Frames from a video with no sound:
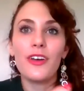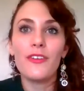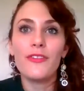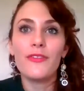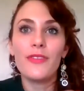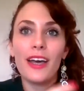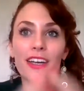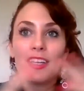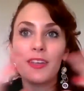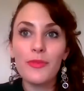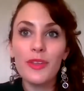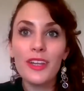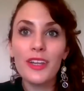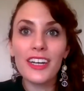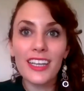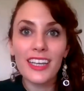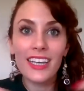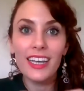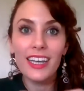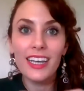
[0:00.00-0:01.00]
of that
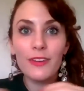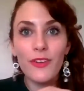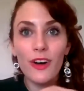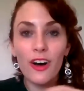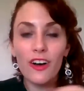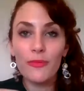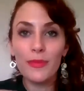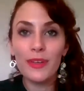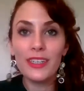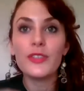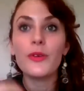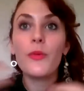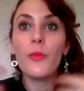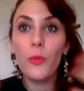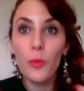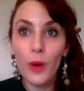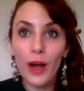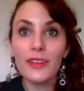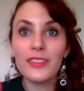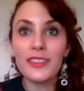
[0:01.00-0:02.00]
community involvement
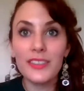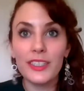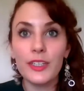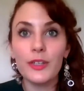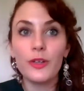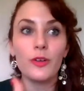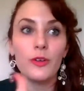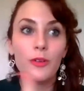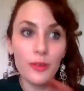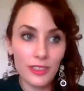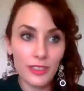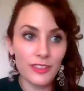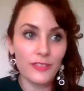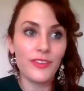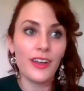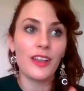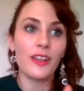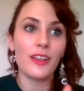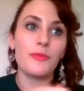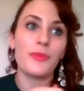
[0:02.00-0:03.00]
while still
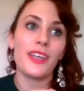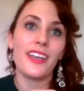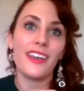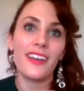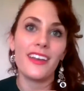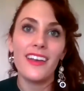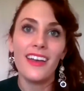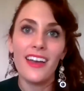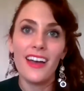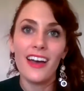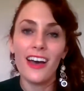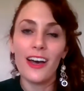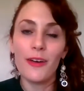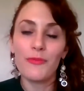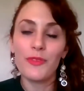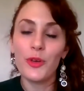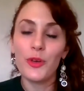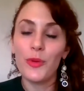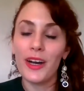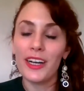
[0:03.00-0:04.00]
developing
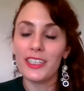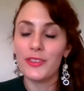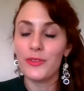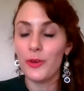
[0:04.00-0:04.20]
UIs um,